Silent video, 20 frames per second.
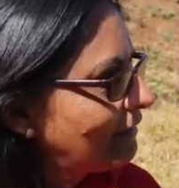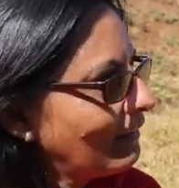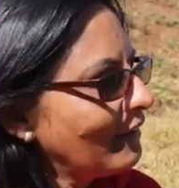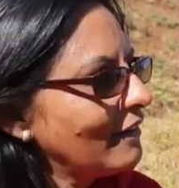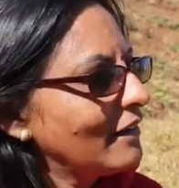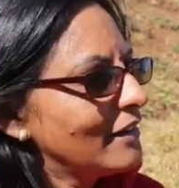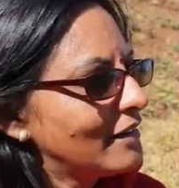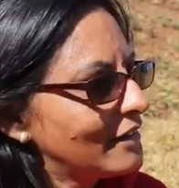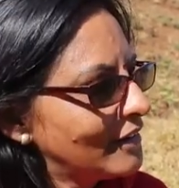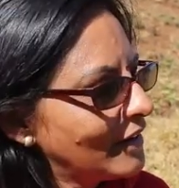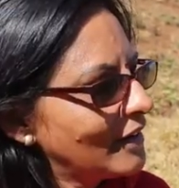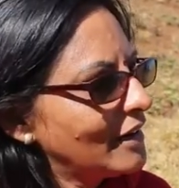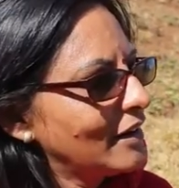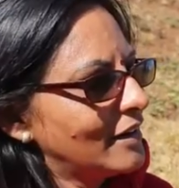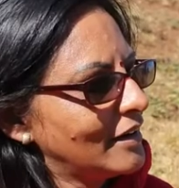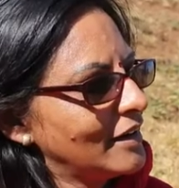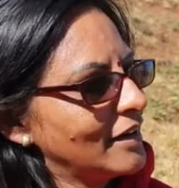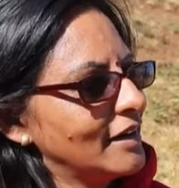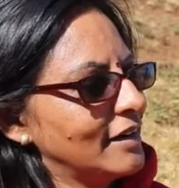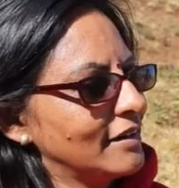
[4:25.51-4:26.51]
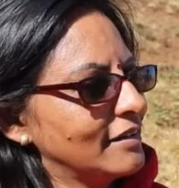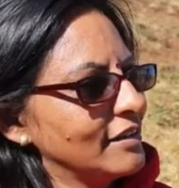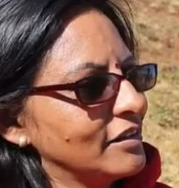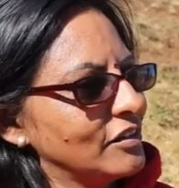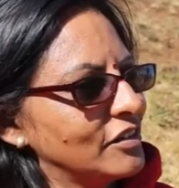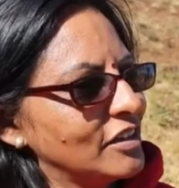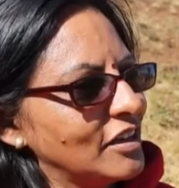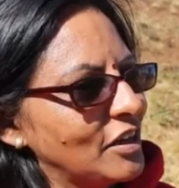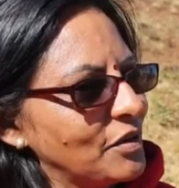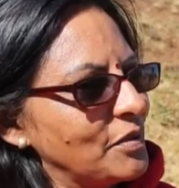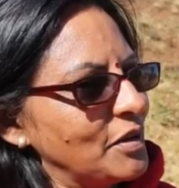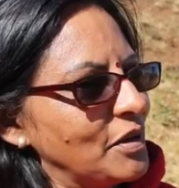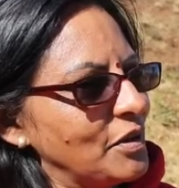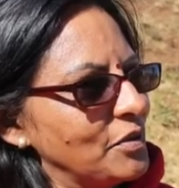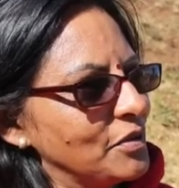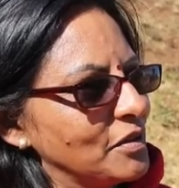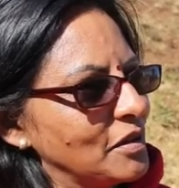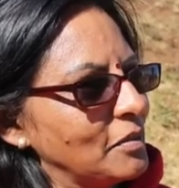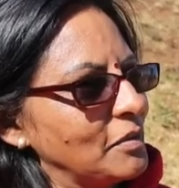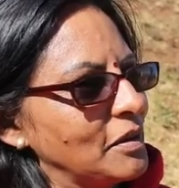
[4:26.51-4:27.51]
and it's really, really interesting that we
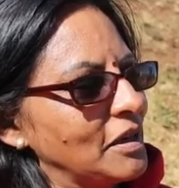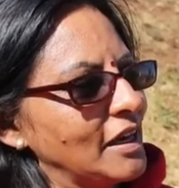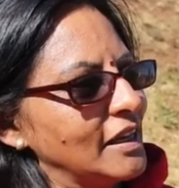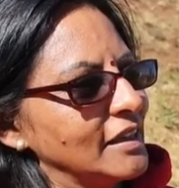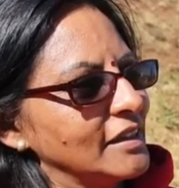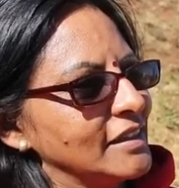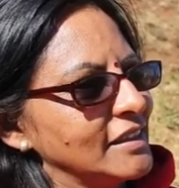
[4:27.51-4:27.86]
knew something like